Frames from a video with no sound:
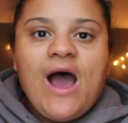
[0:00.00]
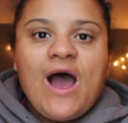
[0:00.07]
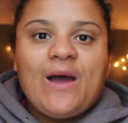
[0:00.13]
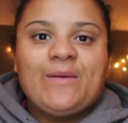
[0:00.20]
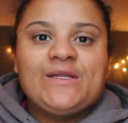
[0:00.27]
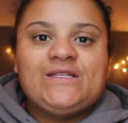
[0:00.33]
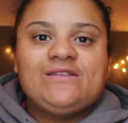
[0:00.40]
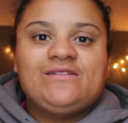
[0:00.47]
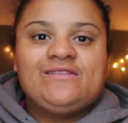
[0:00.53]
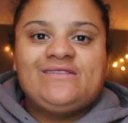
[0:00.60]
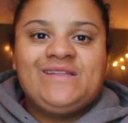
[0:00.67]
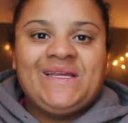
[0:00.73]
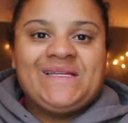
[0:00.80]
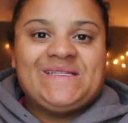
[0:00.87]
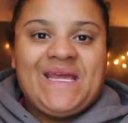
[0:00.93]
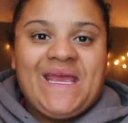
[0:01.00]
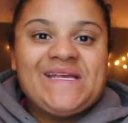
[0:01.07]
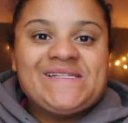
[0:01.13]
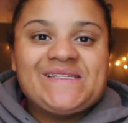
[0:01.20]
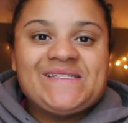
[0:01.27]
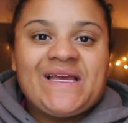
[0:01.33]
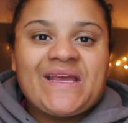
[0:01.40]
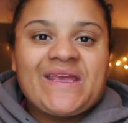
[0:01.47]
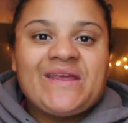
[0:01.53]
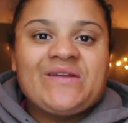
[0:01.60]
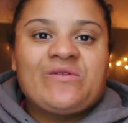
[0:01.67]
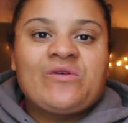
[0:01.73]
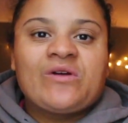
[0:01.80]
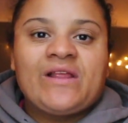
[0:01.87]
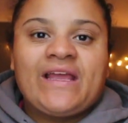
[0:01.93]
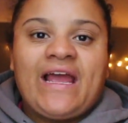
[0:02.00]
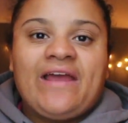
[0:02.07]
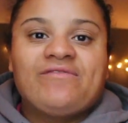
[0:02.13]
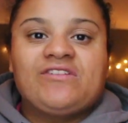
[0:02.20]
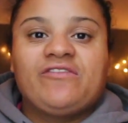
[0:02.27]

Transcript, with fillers: Um, it like takes a second or like I have